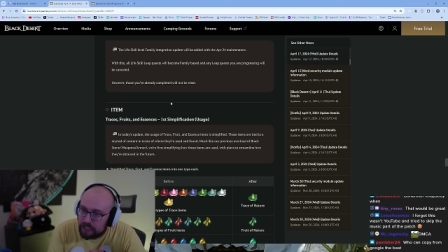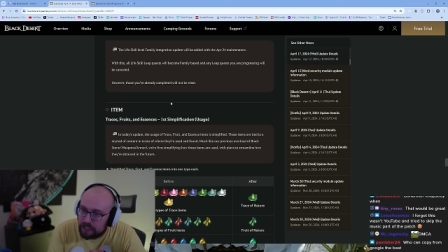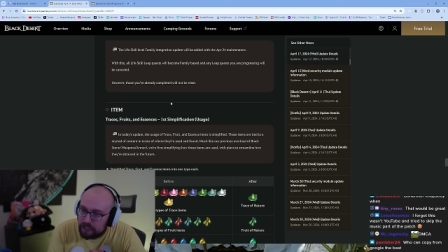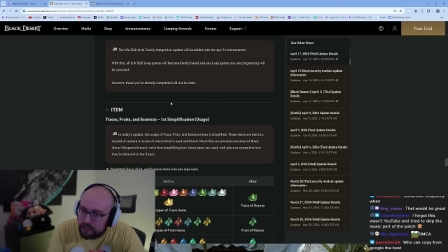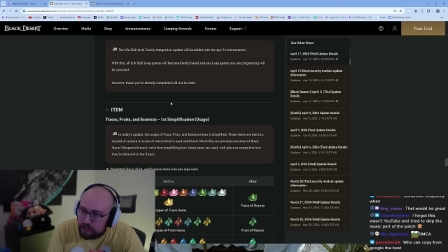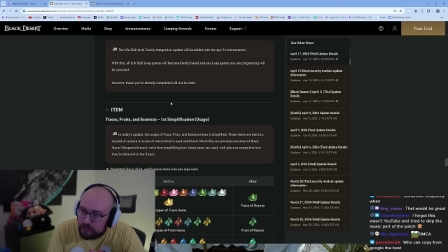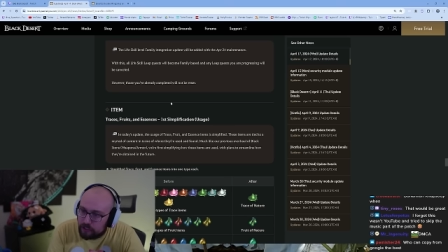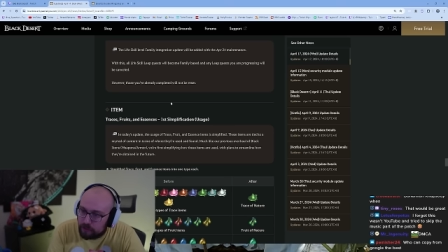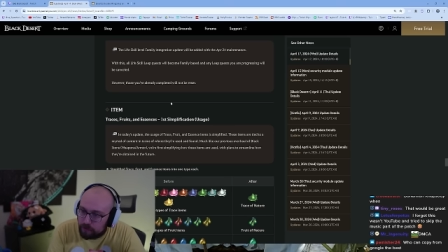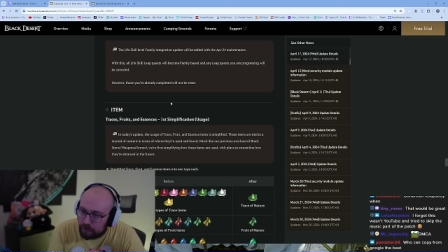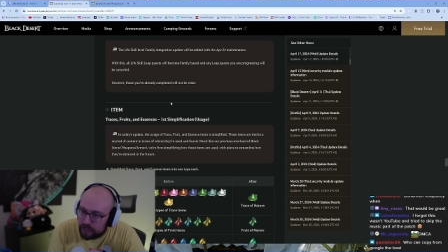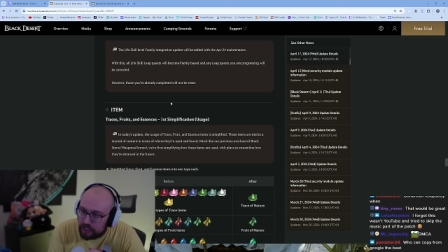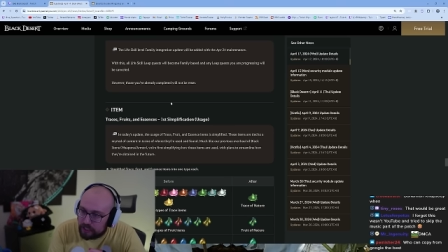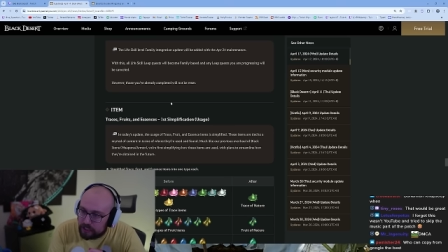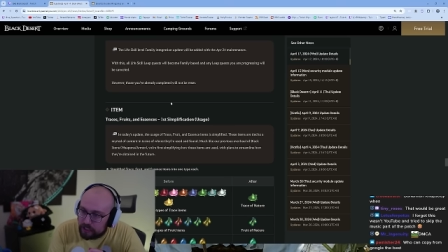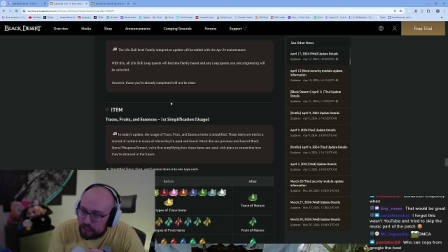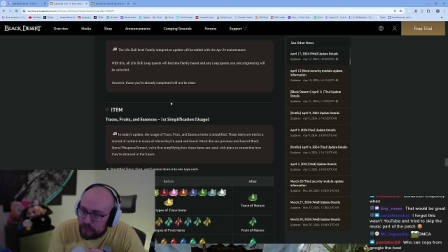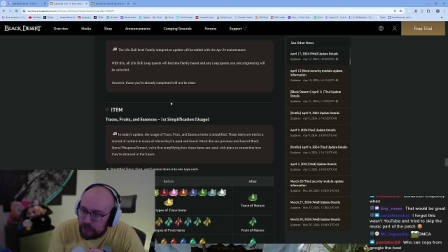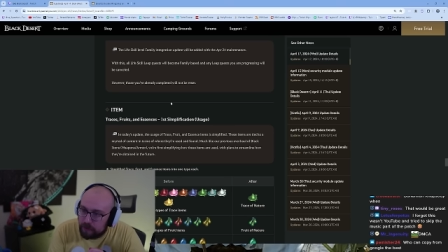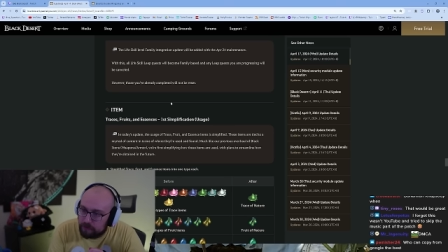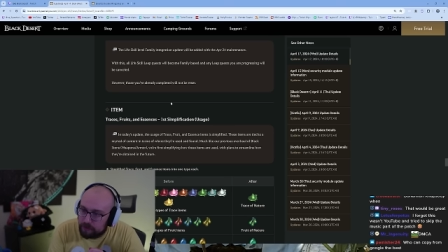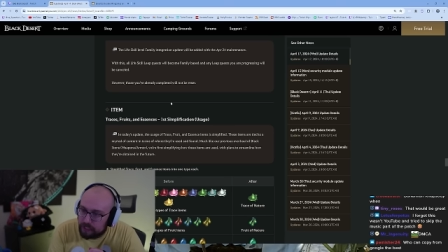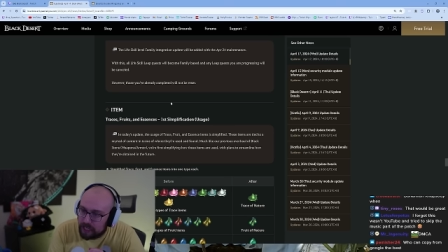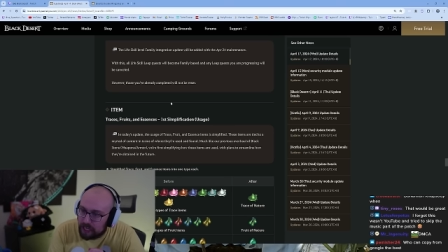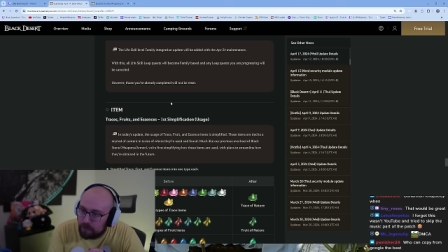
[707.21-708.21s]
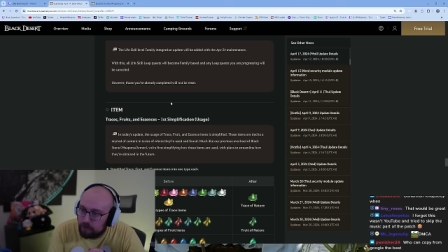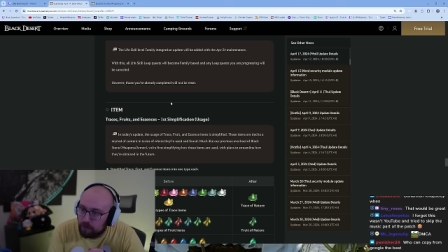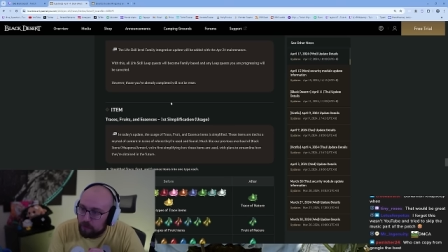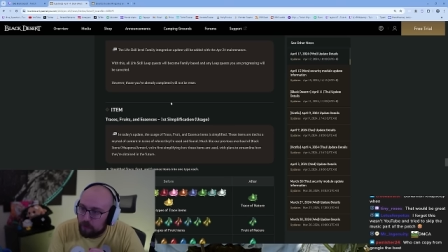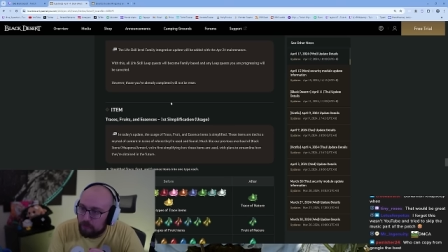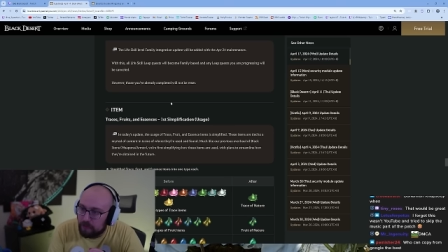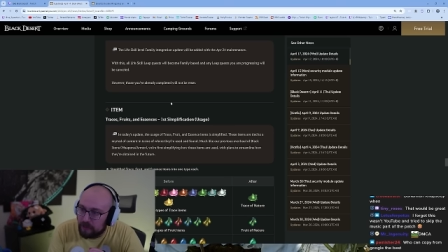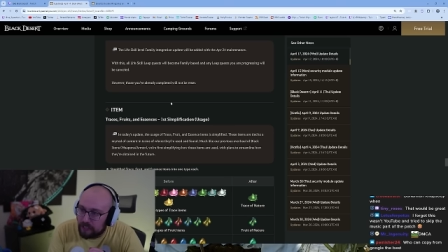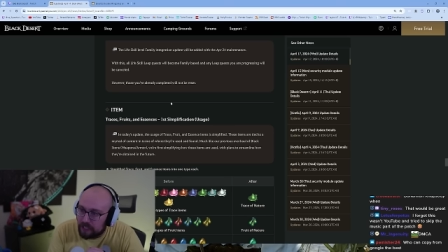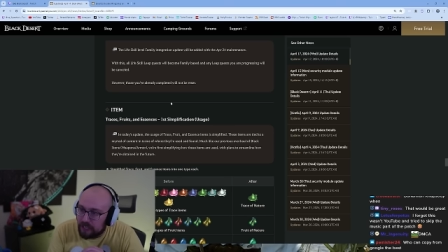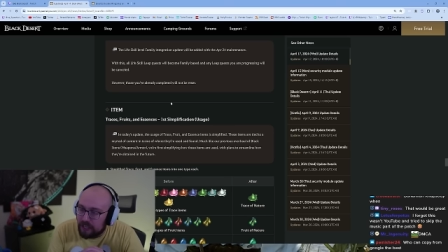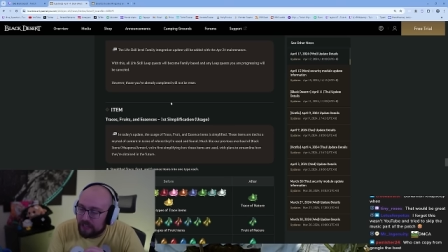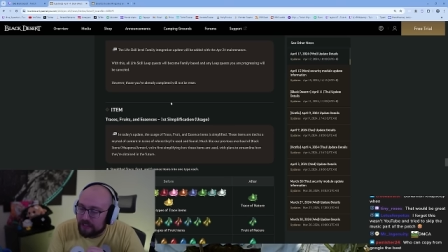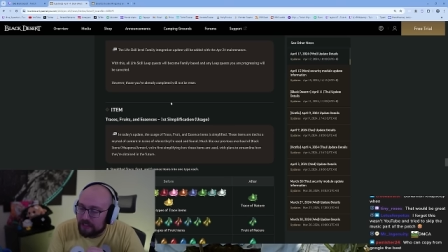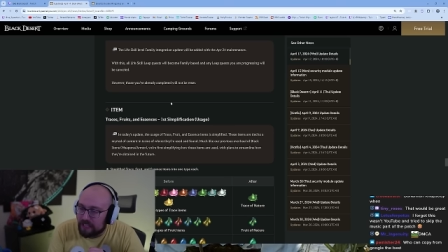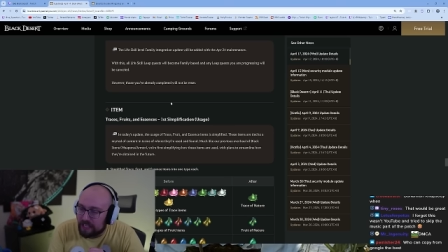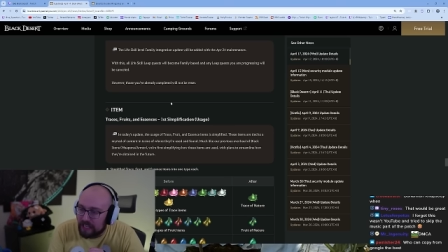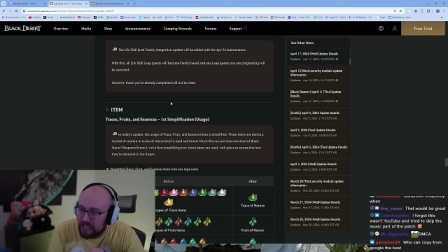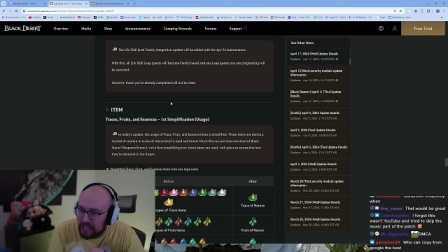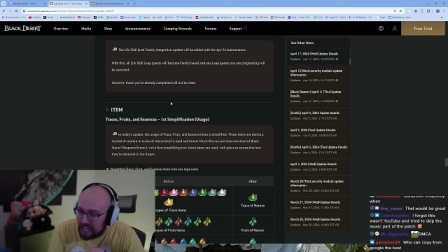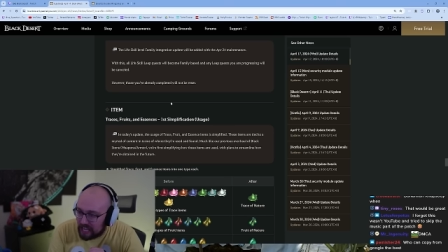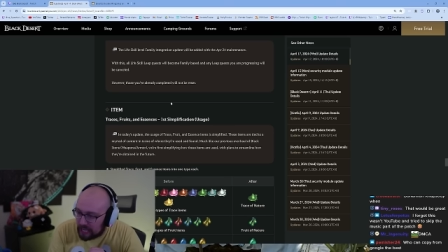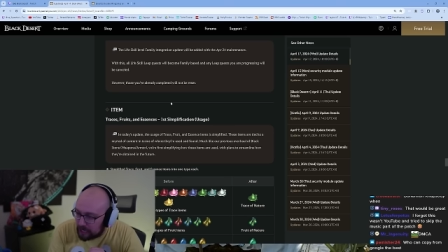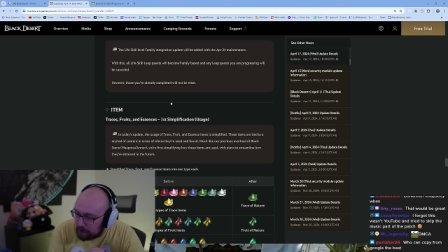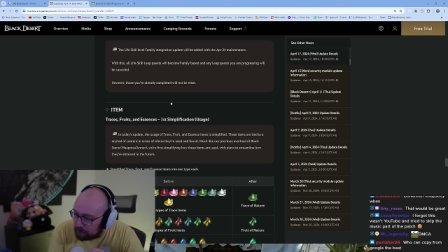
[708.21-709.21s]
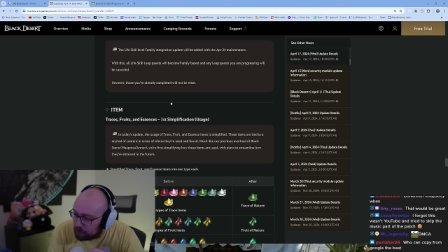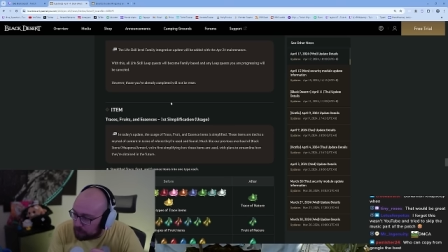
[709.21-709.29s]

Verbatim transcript: integration update will be the April